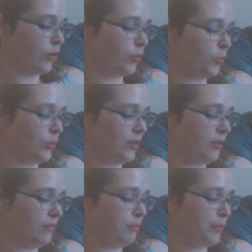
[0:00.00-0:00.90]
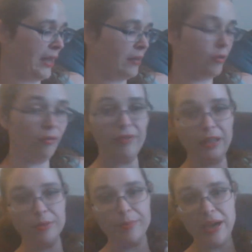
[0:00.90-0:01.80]
Artwood panel
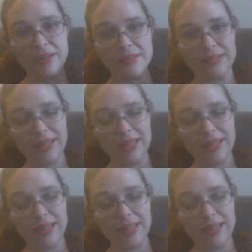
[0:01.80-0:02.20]
value packs,